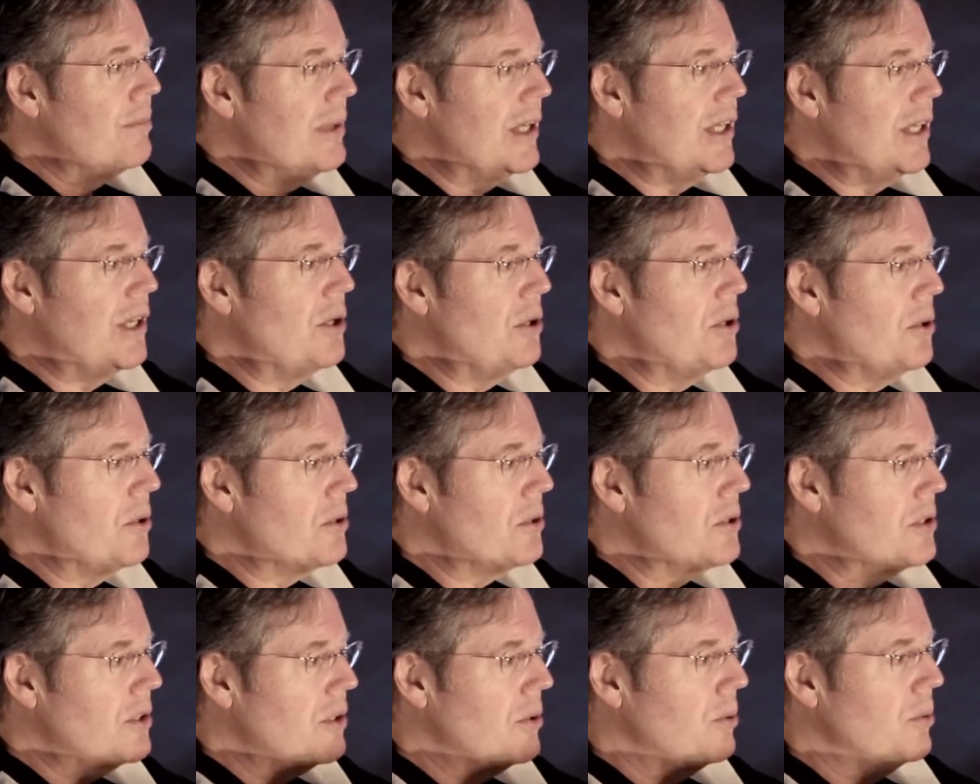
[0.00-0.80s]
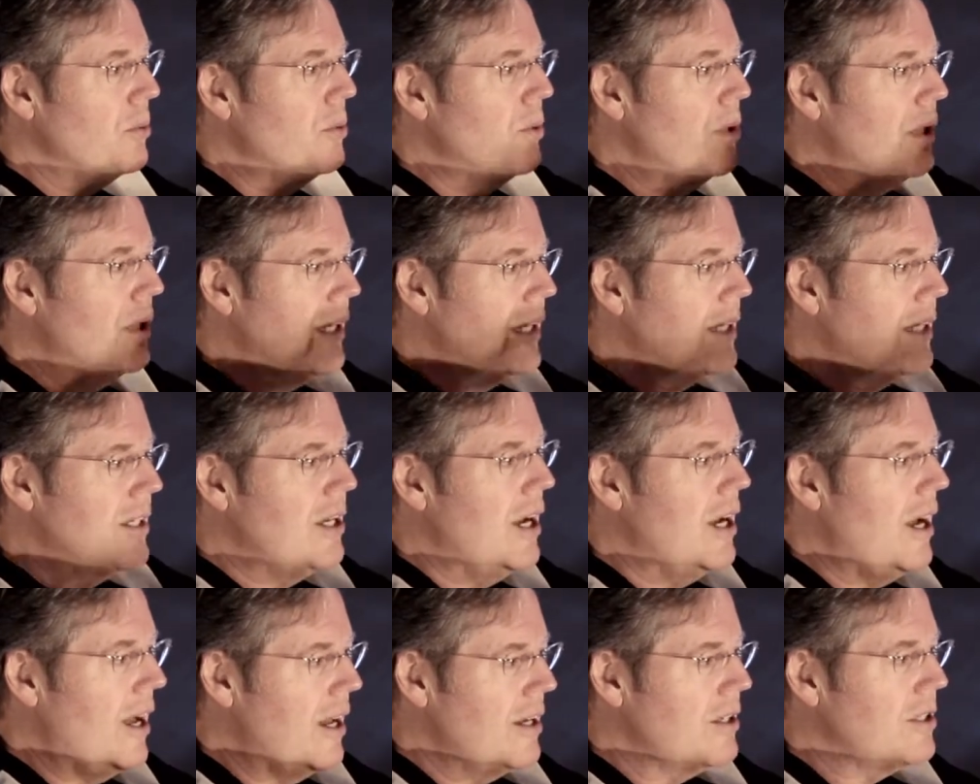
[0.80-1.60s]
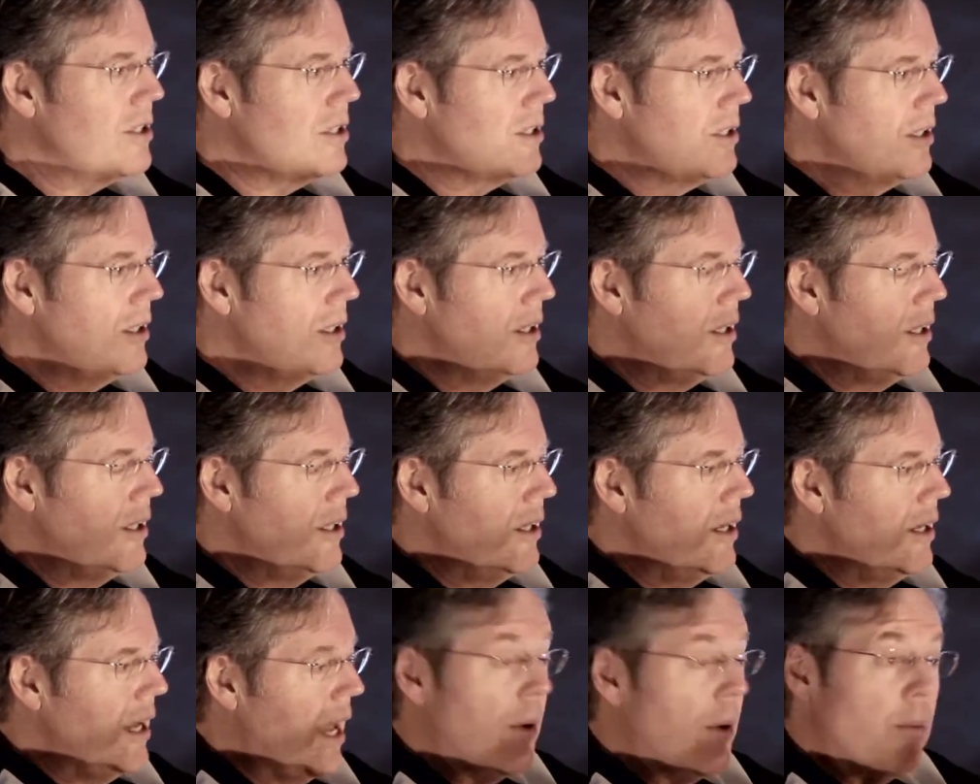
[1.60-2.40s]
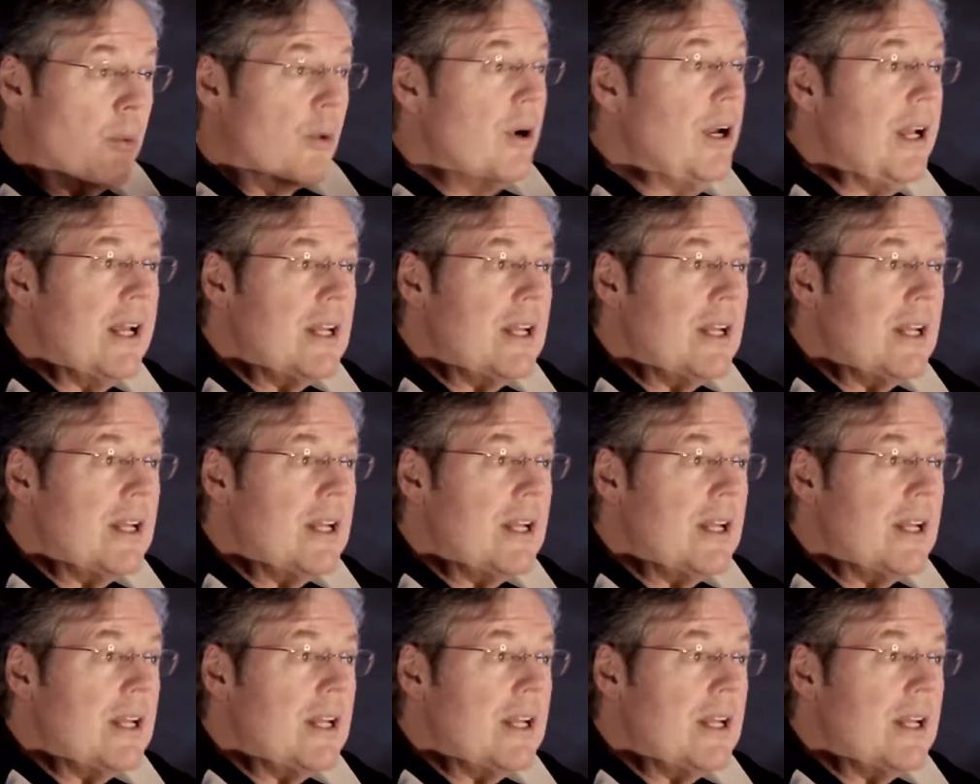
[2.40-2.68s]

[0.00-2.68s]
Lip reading: can be used to really touch and